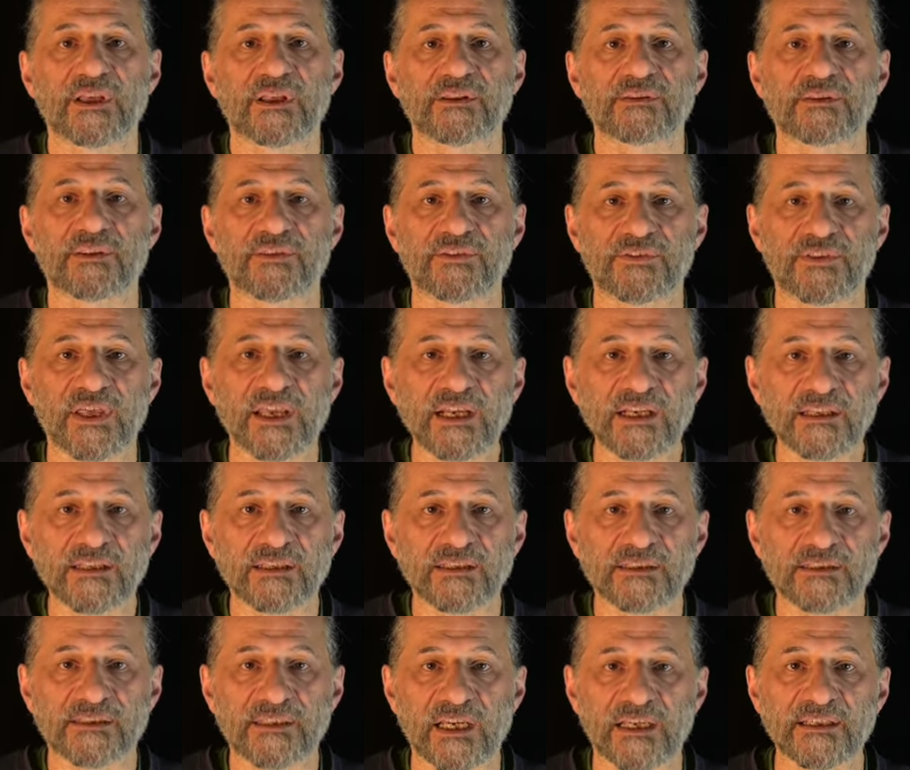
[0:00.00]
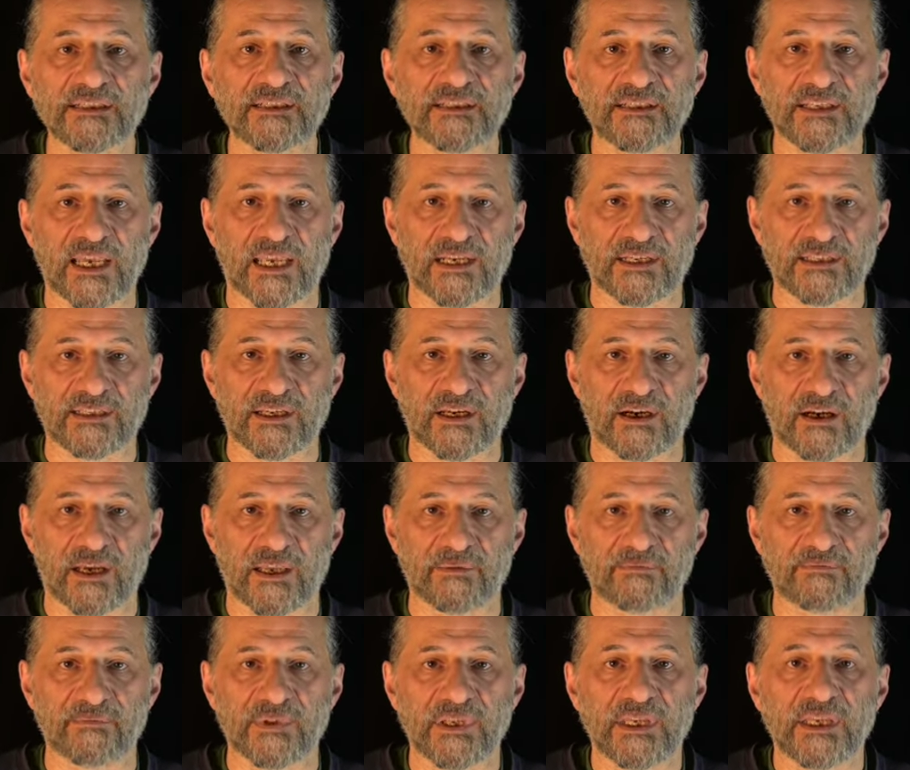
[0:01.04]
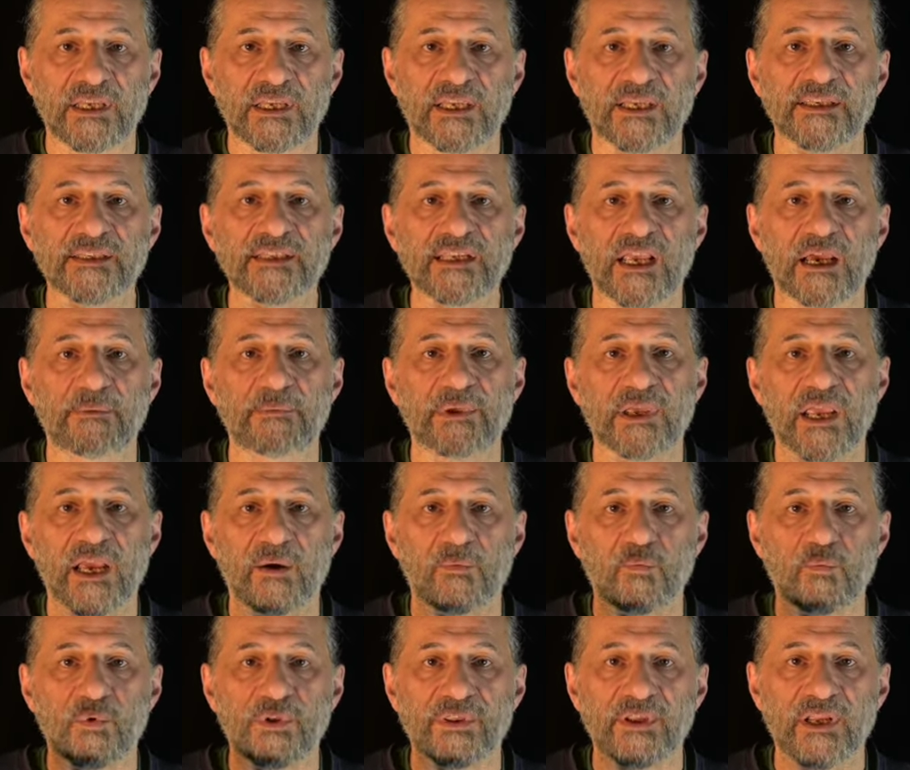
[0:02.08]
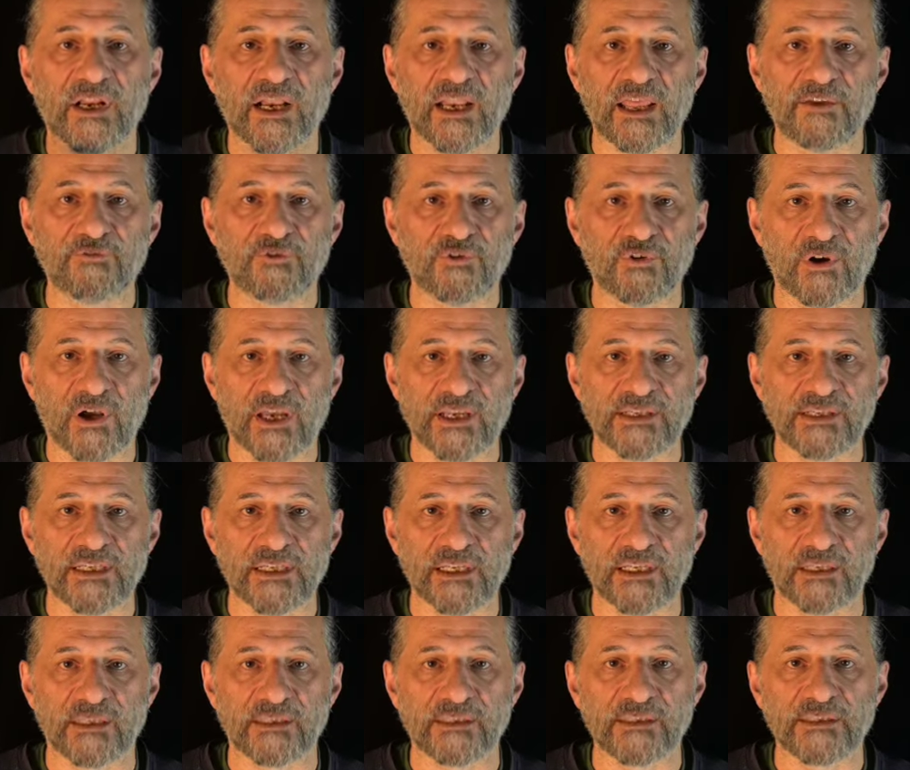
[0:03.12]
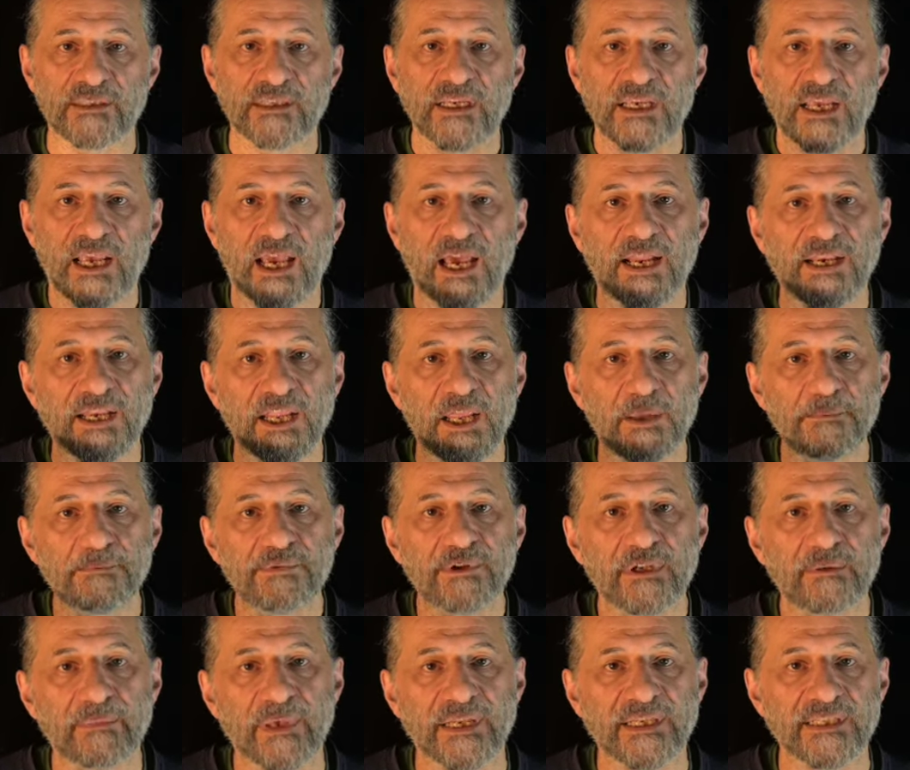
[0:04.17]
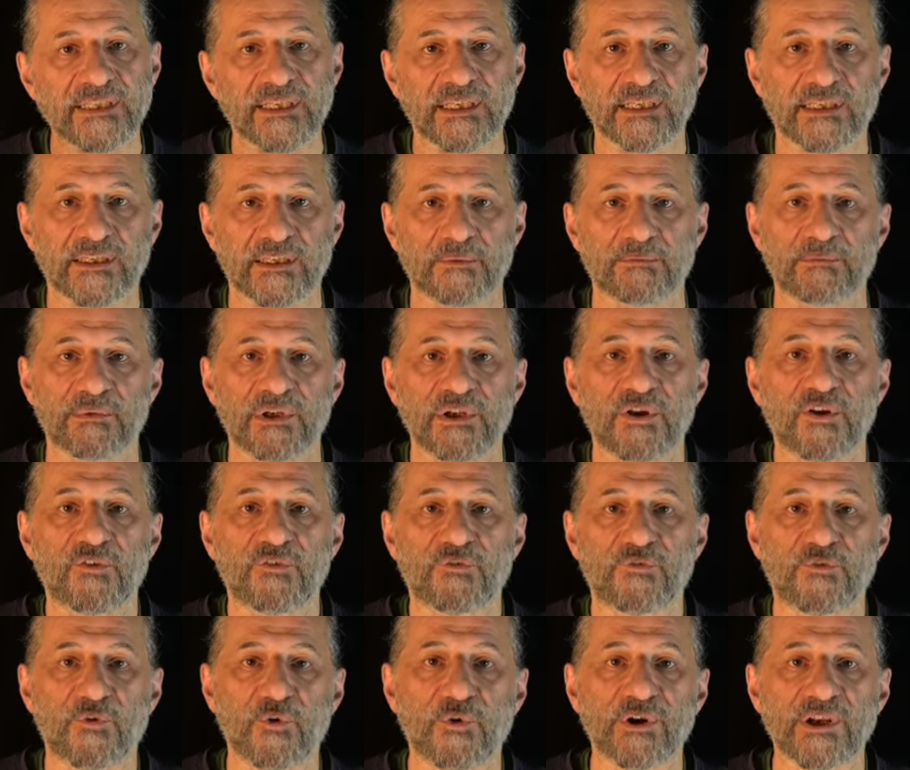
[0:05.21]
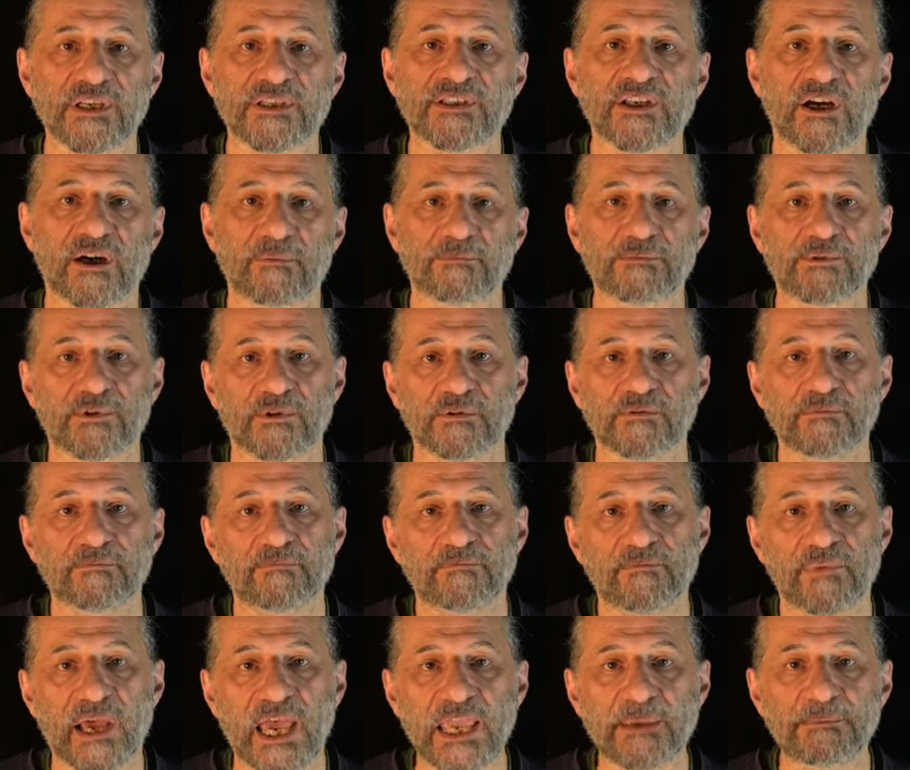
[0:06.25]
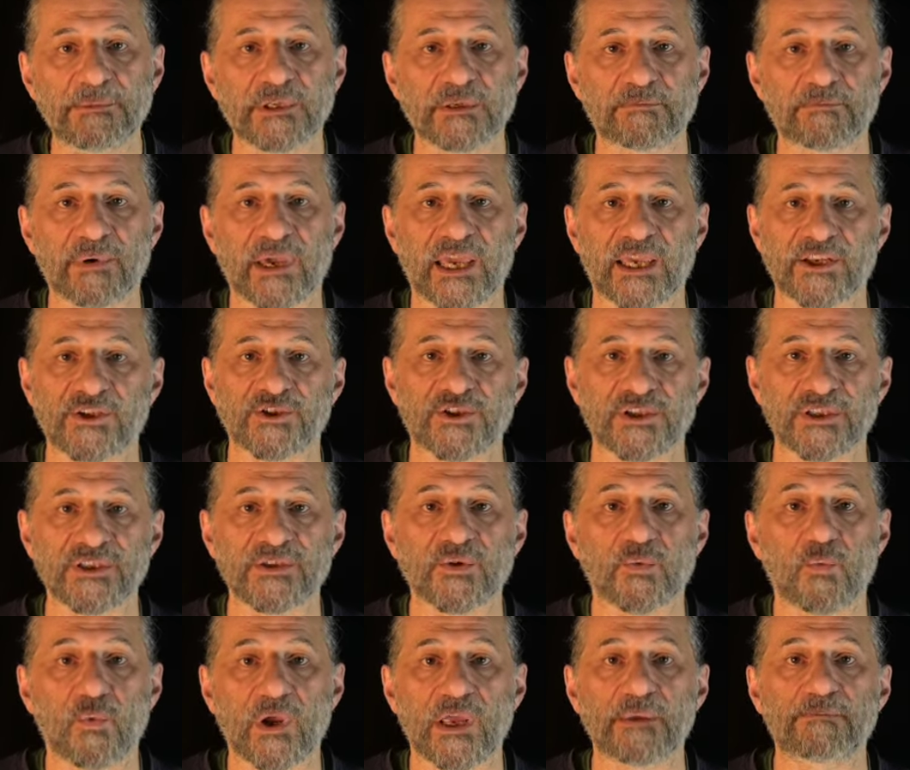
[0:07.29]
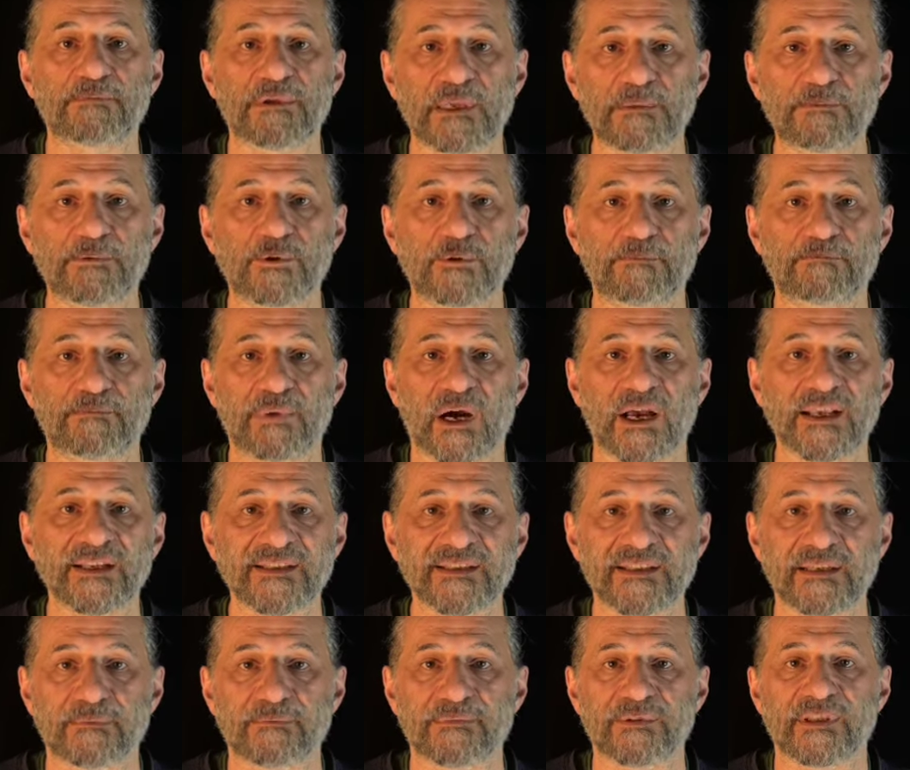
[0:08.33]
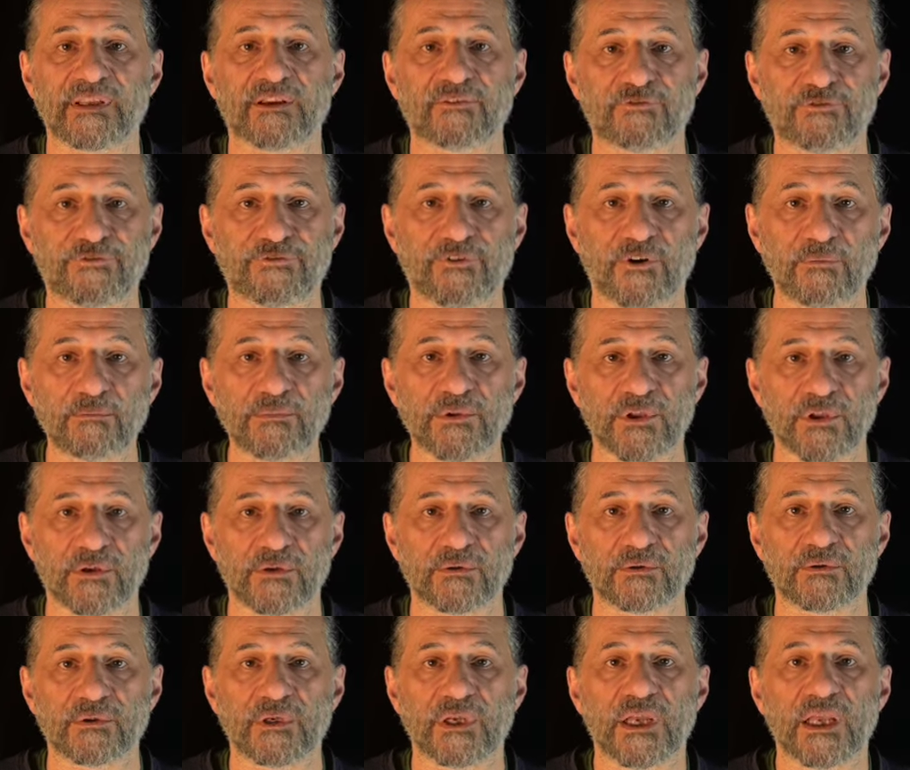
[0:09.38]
The thing that does take time is coming up with clever ideas and implementing them. For example, payment pages where people buy something from you.